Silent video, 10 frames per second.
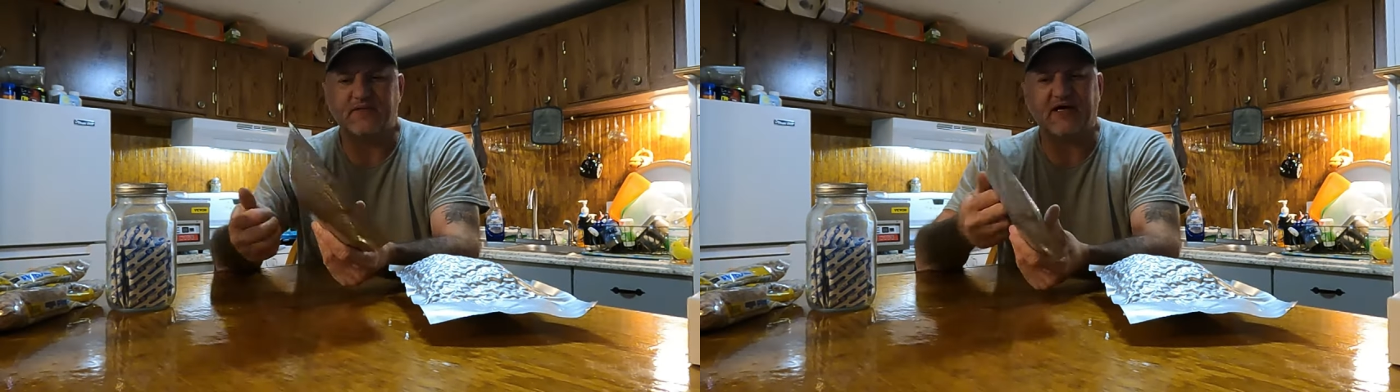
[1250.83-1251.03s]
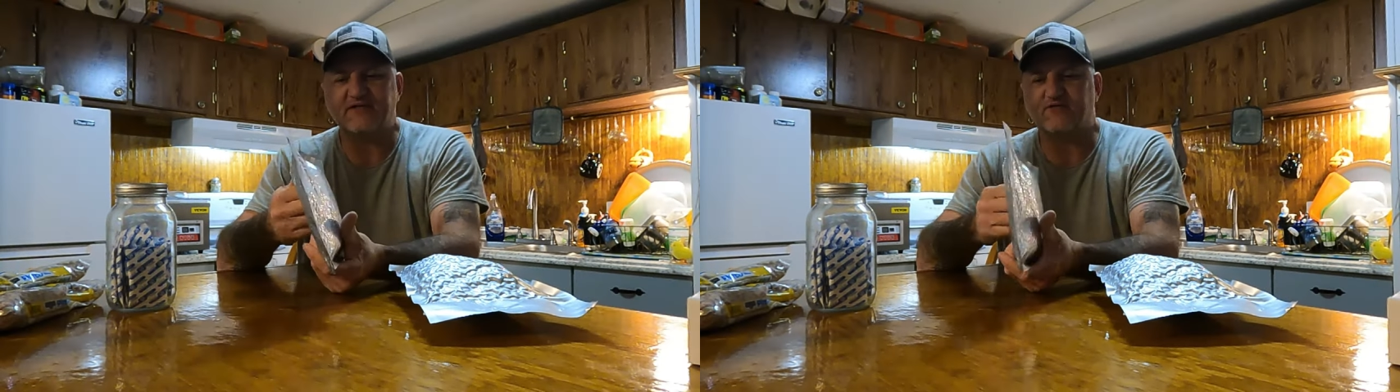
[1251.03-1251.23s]

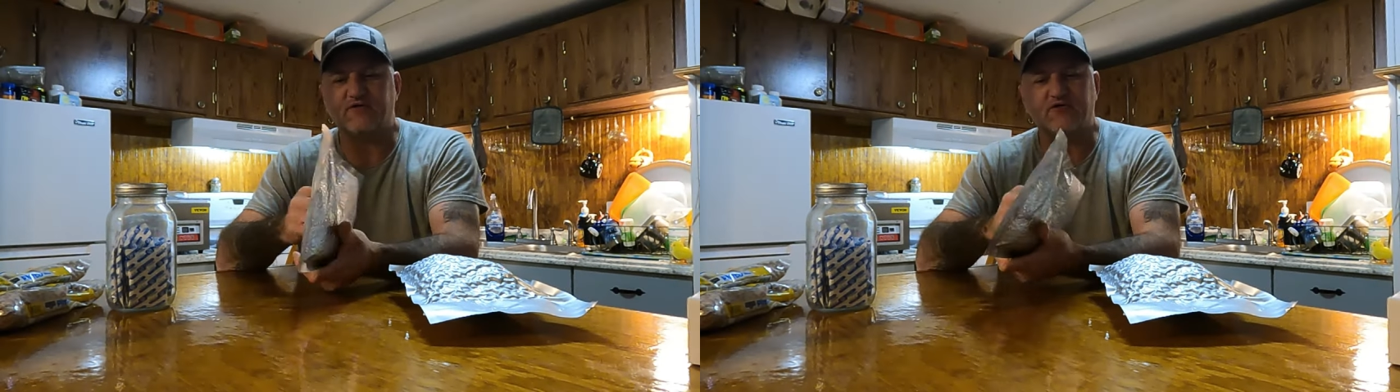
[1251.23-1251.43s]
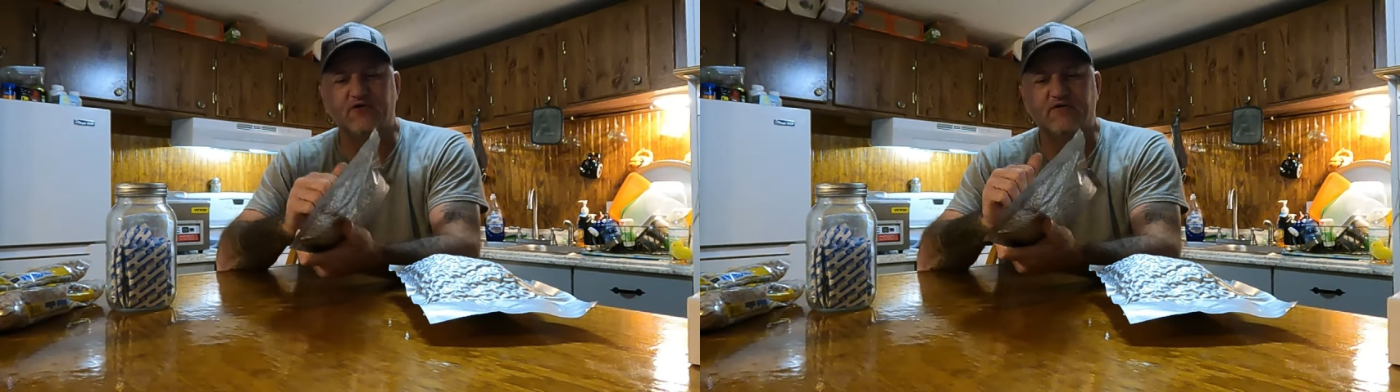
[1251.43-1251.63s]
that's
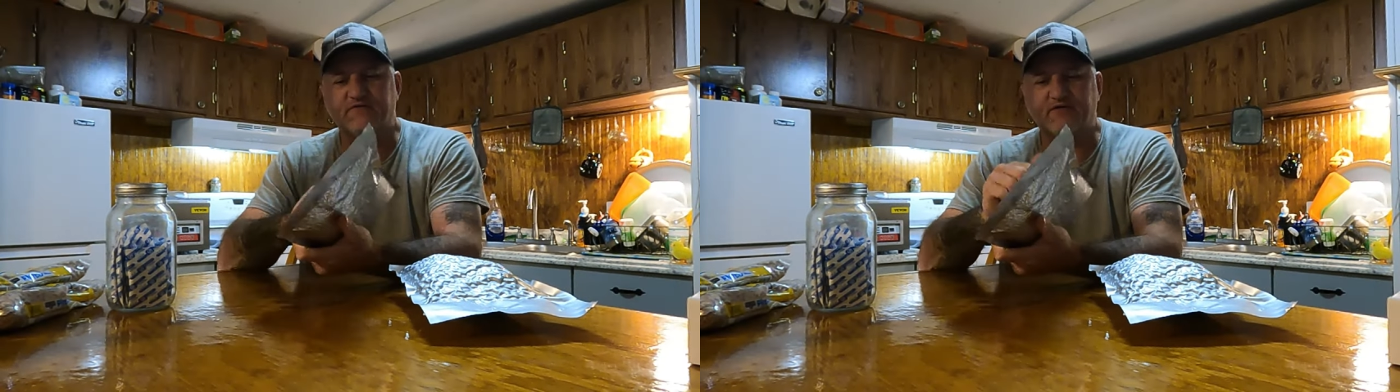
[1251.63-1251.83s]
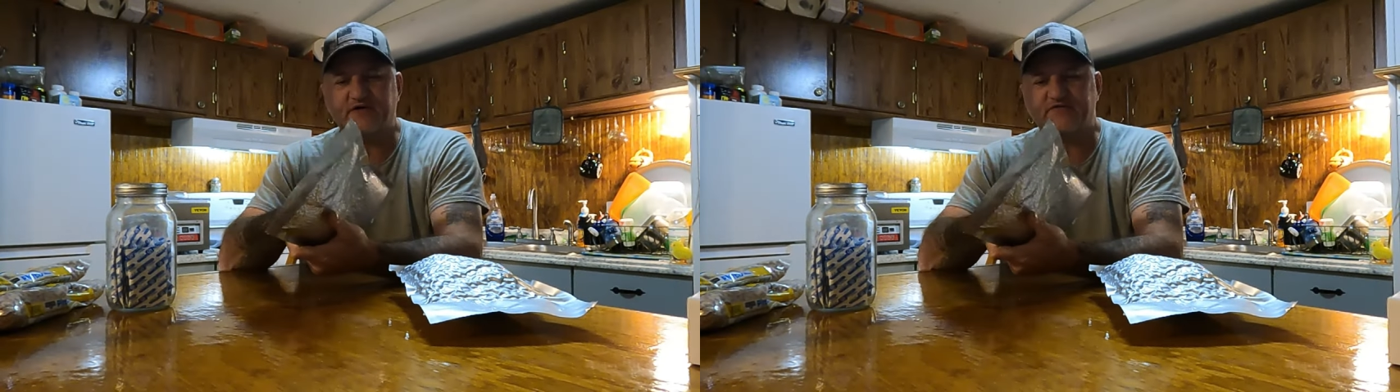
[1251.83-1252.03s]
gonna do
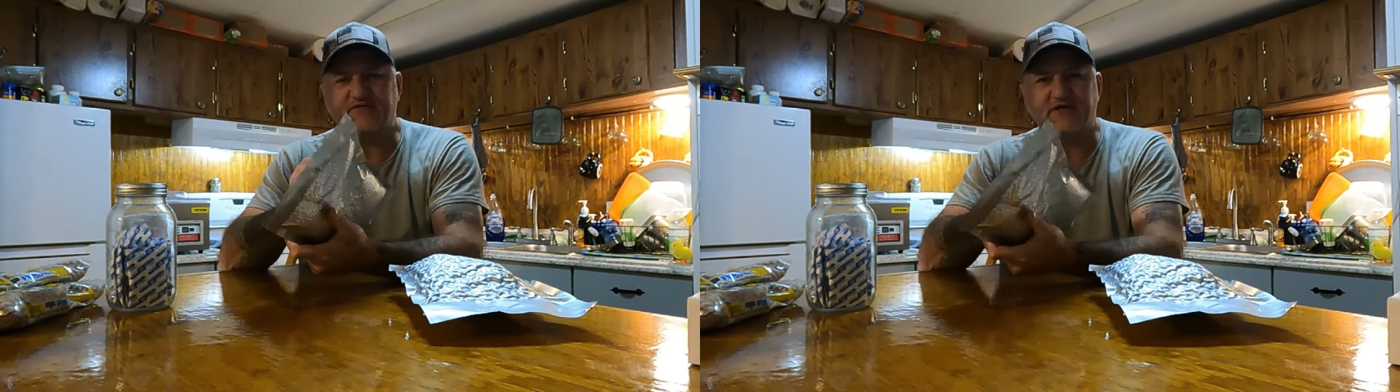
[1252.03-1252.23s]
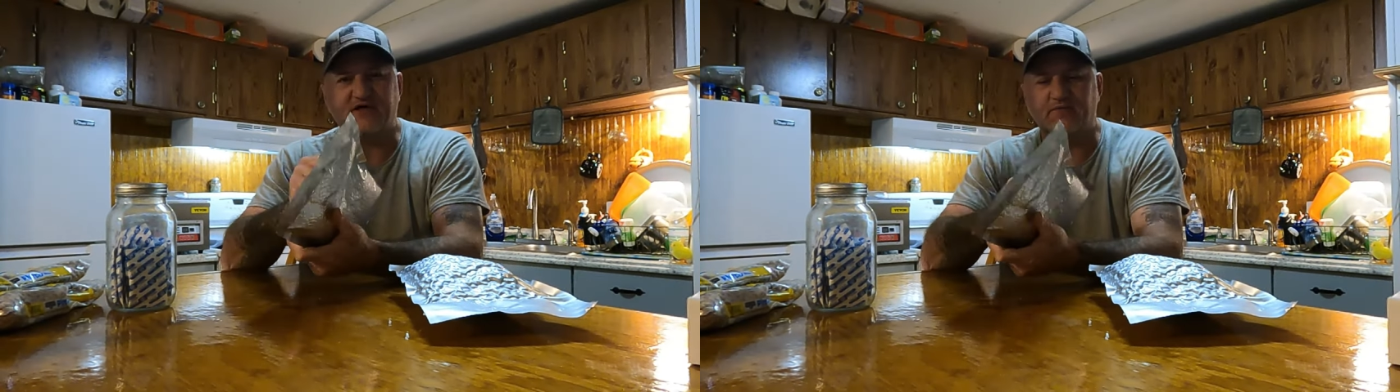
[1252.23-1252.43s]
it for this
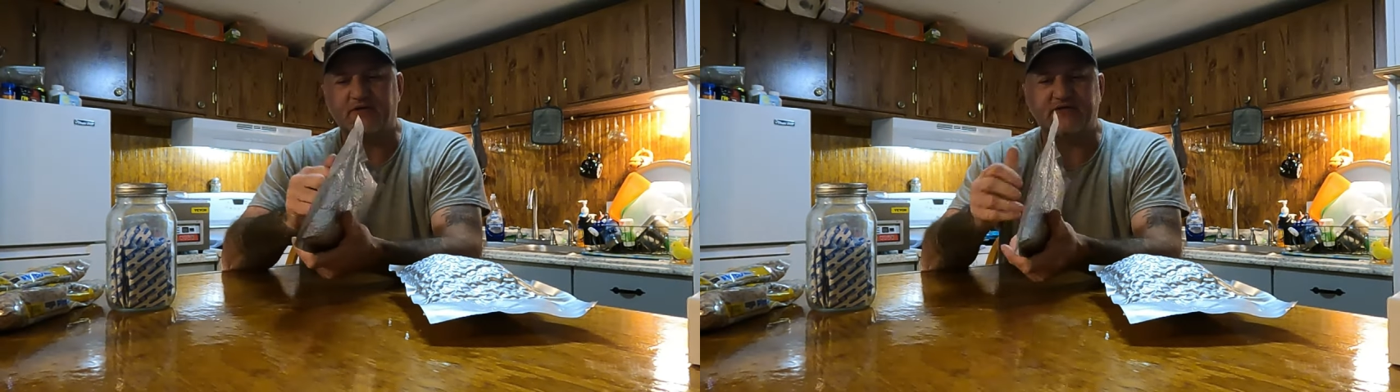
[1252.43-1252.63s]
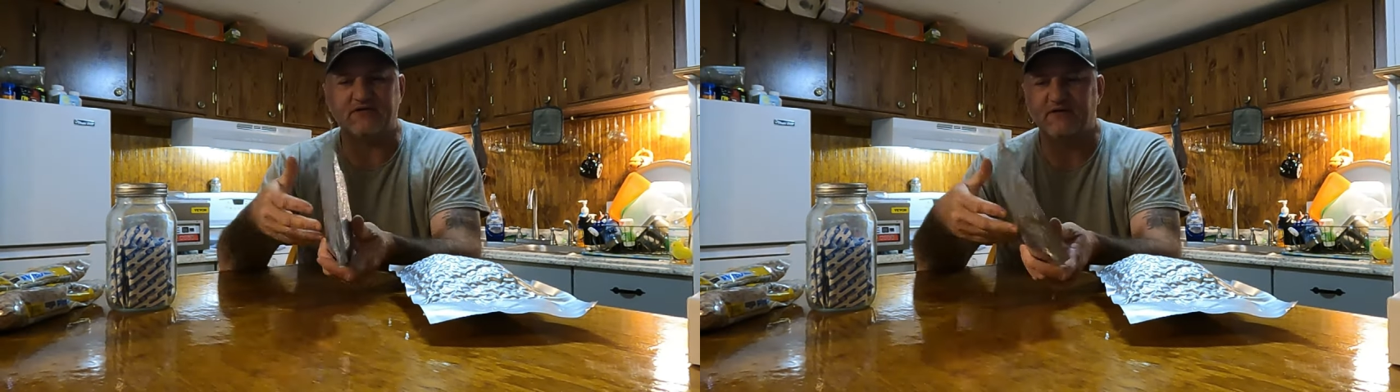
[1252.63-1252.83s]
video,
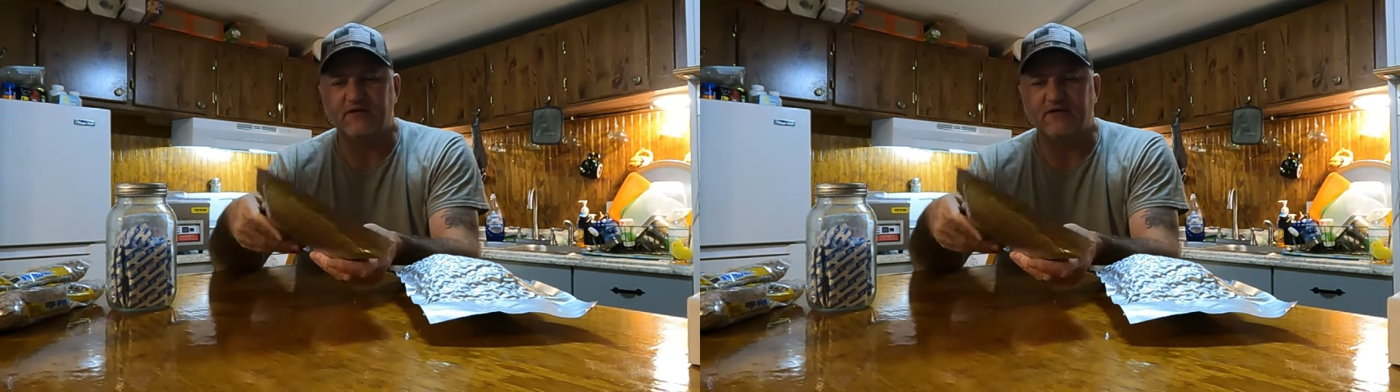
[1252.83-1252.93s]
but